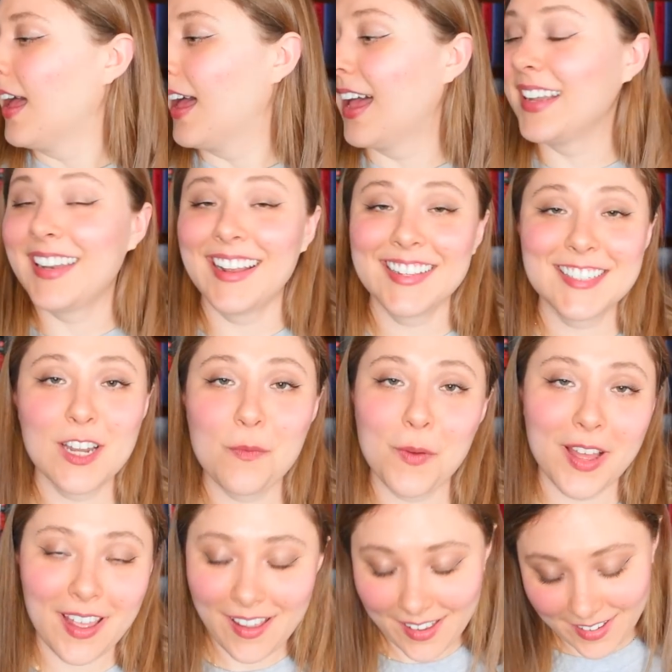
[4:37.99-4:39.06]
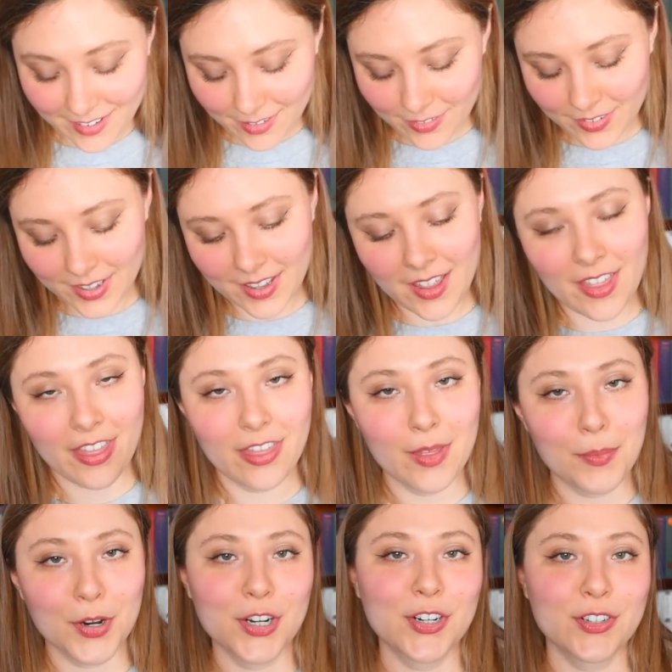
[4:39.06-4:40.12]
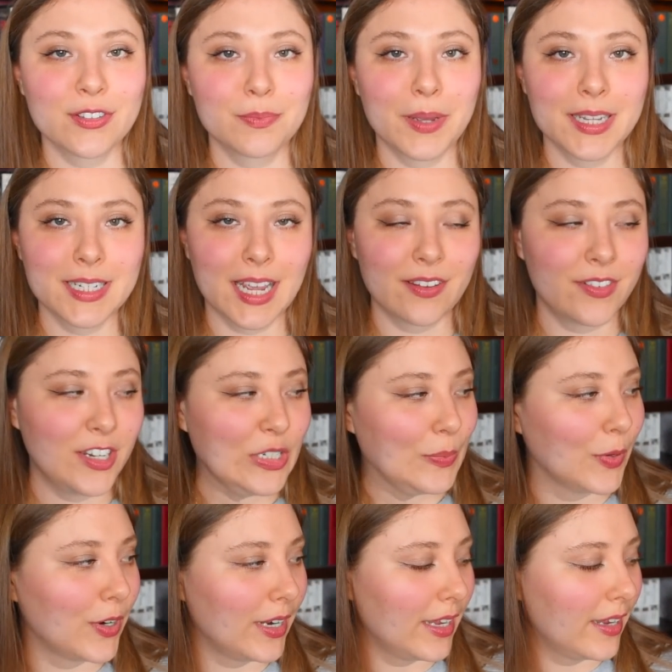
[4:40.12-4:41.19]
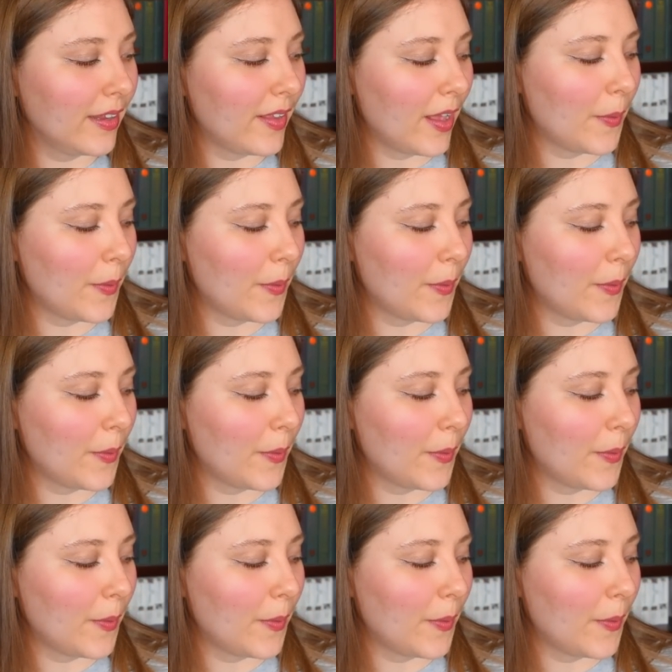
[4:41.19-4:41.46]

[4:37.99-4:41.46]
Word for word: Uh, next up, I have The Birds by Daphne du Maurier.